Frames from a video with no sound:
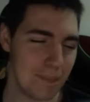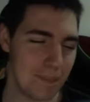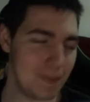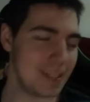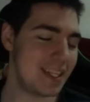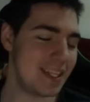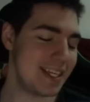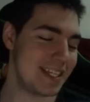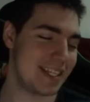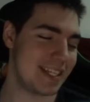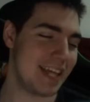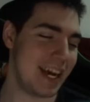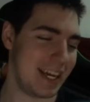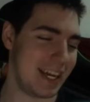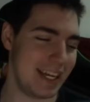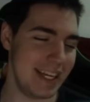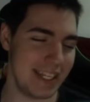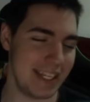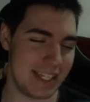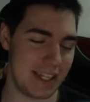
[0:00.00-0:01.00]
but this deck
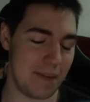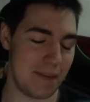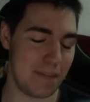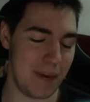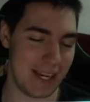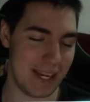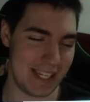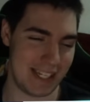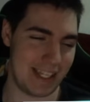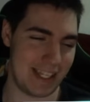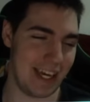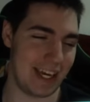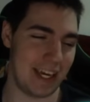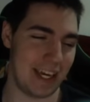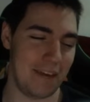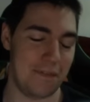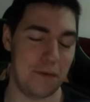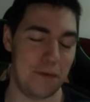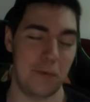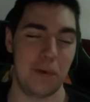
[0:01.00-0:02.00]
is the best deck
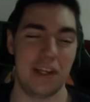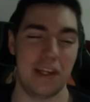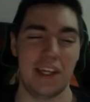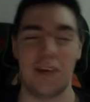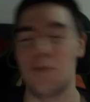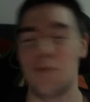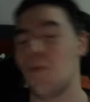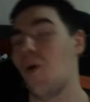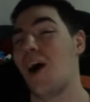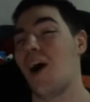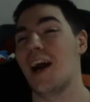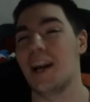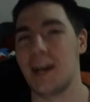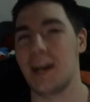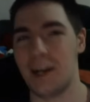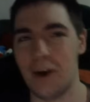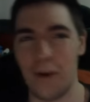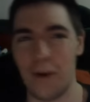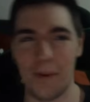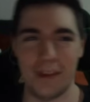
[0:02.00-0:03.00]
if you really wanna
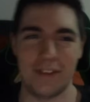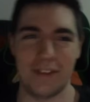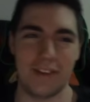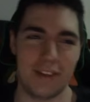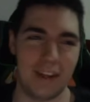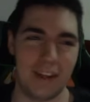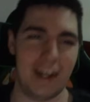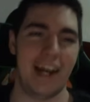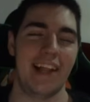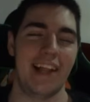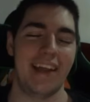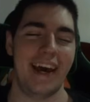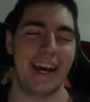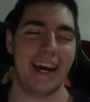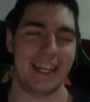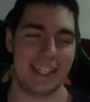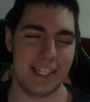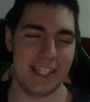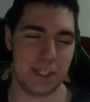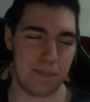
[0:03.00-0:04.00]
go into the
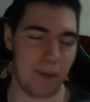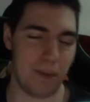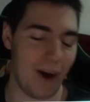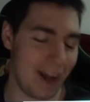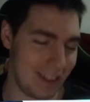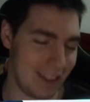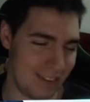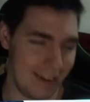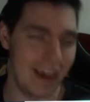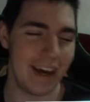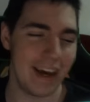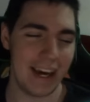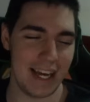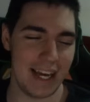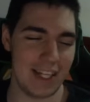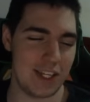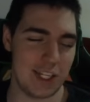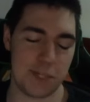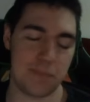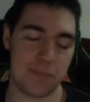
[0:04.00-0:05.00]
Galactus pot
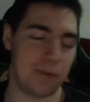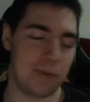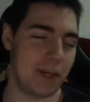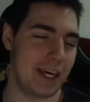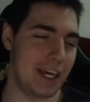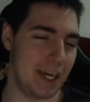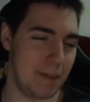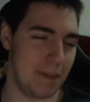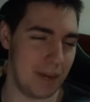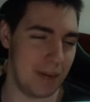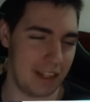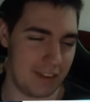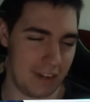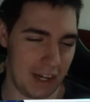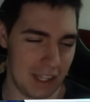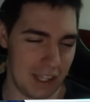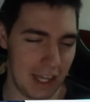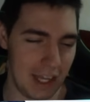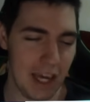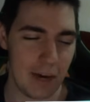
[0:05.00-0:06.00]
and just play him a
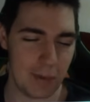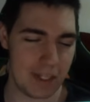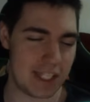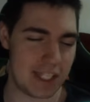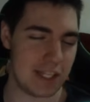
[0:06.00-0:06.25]
ton with